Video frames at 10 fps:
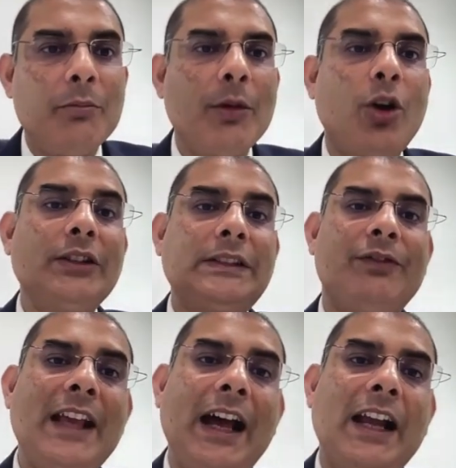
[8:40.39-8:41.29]
because
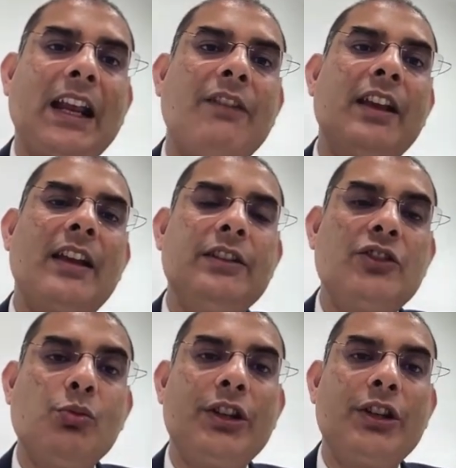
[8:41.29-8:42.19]
we are giving
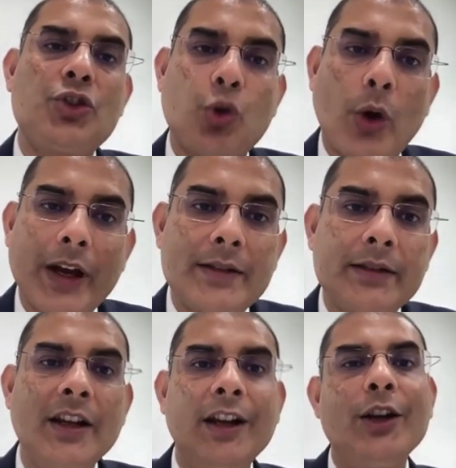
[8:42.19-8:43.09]
consumers choice
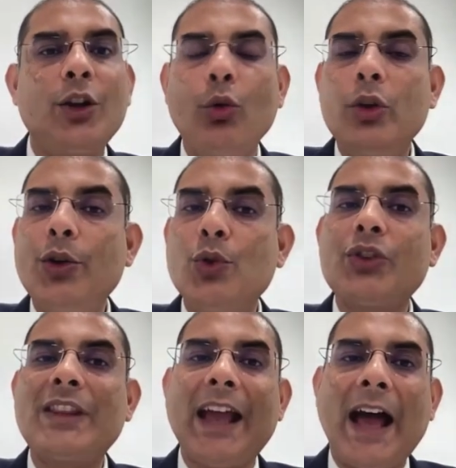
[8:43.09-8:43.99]
to use
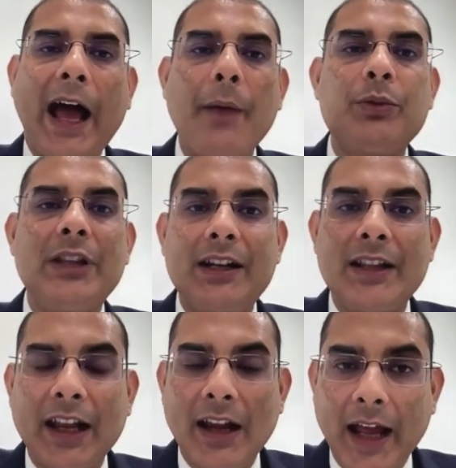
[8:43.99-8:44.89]
the app that
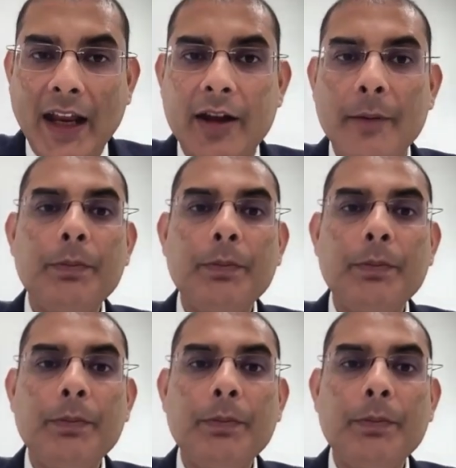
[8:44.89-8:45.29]
they like,